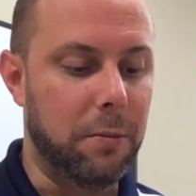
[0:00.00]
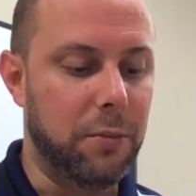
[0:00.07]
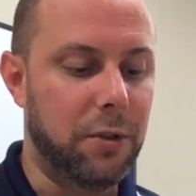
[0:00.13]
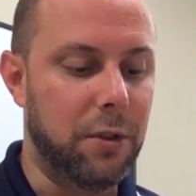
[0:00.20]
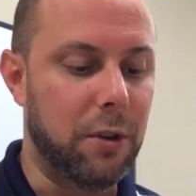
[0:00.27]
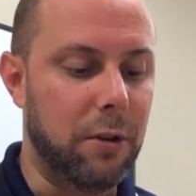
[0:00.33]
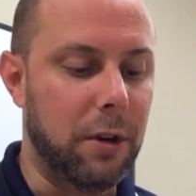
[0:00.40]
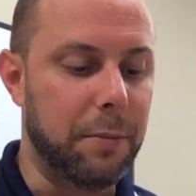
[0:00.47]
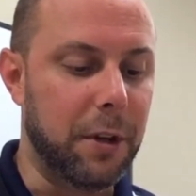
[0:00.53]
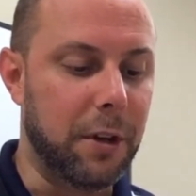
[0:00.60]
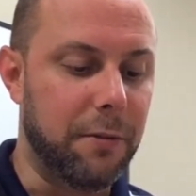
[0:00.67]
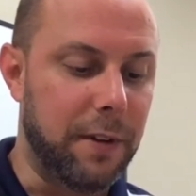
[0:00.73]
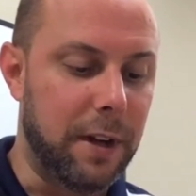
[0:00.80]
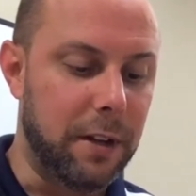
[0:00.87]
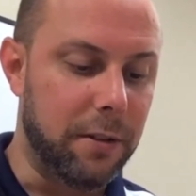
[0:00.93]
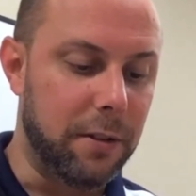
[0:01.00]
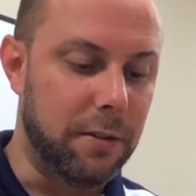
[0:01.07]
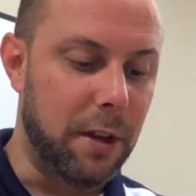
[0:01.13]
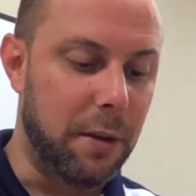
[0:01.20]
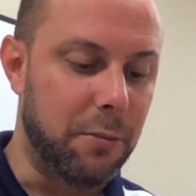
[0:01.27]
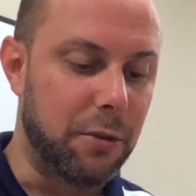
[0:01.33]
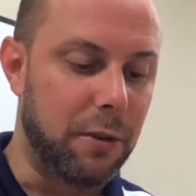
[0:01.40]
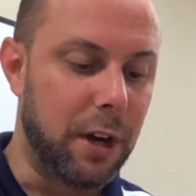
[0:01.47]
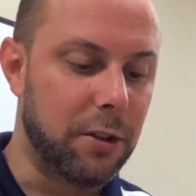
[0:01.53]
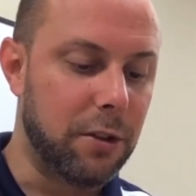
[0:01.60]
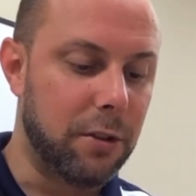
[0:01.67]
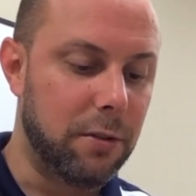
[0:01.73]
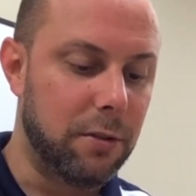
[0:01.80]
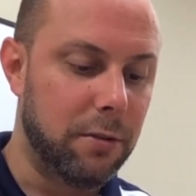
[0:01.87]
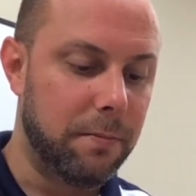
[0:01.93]
So I'm going to follow the same
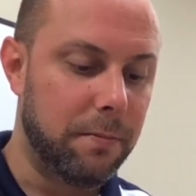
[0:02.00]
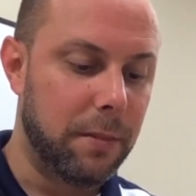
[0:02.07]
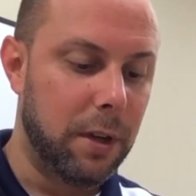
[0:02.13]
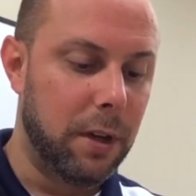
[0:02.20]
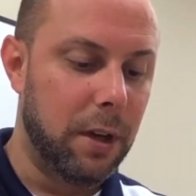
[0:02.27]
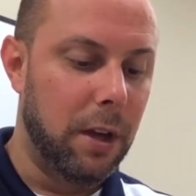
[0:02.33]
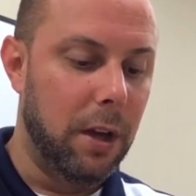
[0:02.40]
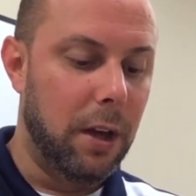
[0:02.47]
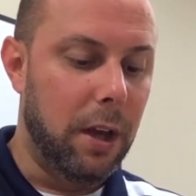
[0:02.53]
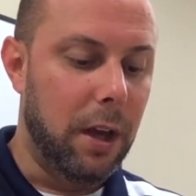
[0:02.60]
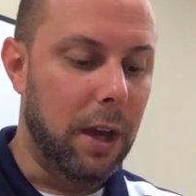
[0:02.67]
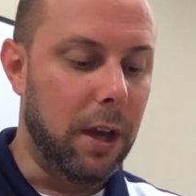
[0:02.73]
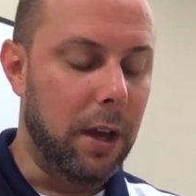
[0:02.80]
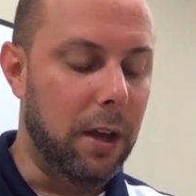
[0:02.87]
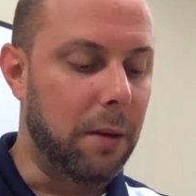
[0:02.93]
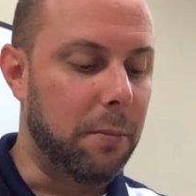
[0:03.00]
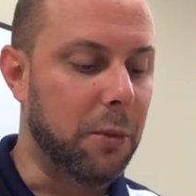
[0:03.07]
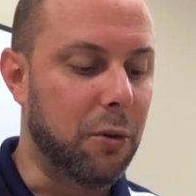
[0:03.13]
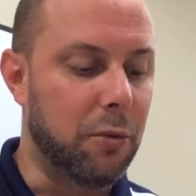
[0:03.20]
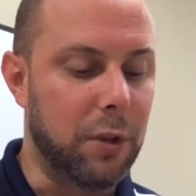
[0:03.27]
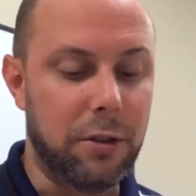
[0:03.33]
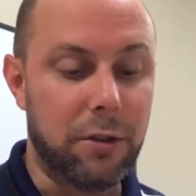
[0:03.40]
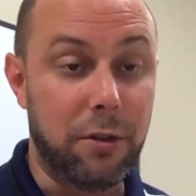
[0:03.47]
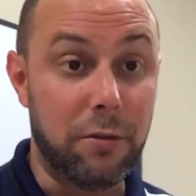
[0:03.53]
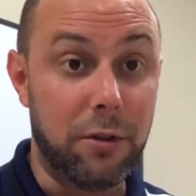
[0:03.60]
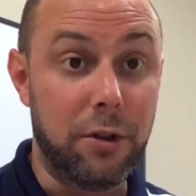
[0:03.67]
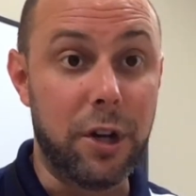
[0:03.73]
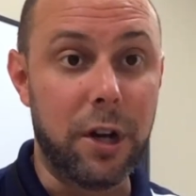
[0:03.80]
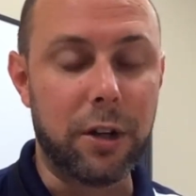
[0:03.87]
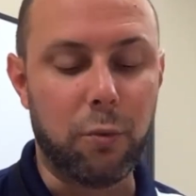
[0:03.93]
directions, and I'm going to
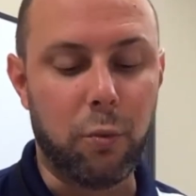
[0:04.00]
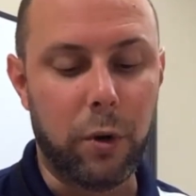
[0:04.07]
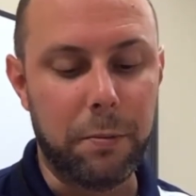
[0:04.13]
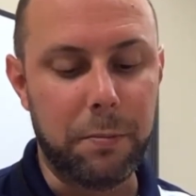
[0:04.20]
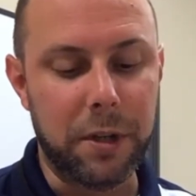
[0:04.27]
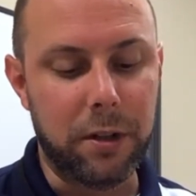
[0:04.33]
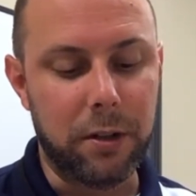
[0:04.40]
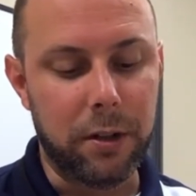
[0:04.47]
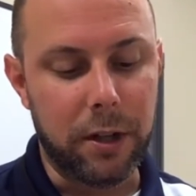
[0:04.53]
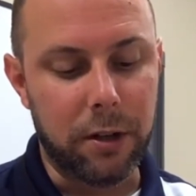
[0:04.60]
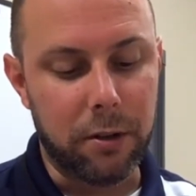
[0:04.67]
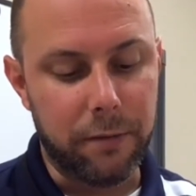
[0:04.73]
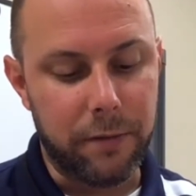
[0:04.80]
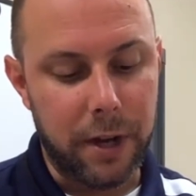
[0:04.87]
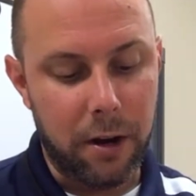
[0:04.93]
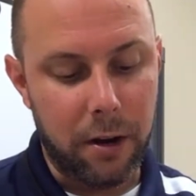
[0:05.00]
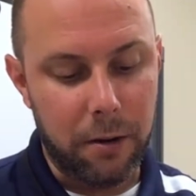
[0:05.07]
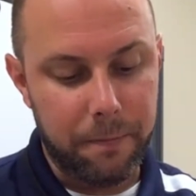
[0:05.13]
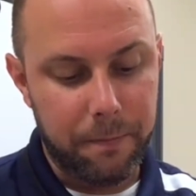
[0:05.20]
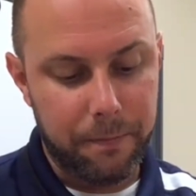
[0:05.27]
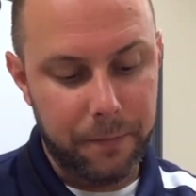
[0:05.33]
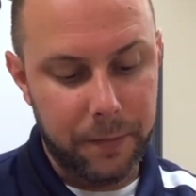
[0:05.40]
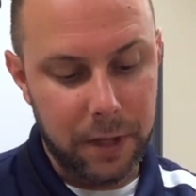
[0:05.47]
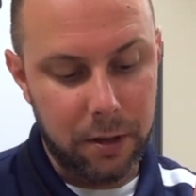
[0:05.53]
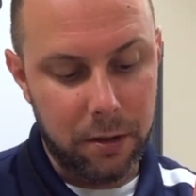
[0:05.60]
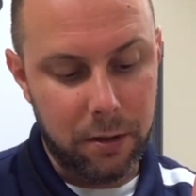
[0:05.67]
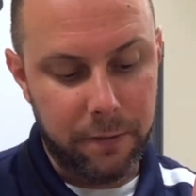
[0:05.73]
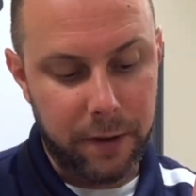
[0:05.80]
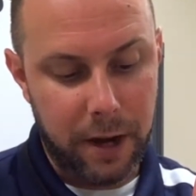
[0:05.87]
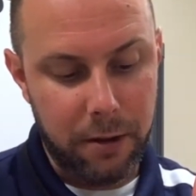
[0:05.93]
inject 1 milliliter of air
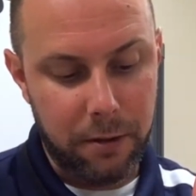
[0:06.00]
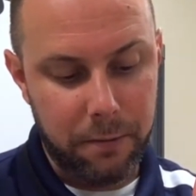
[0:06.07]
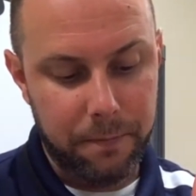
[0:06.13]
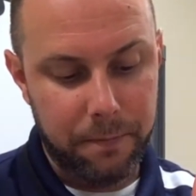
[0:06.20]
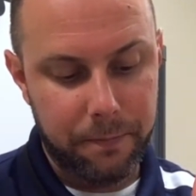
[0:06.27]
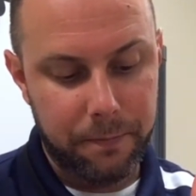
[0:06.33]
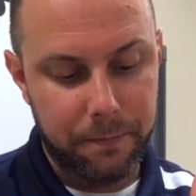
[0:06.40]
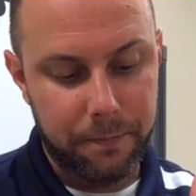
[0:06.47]
into the vial.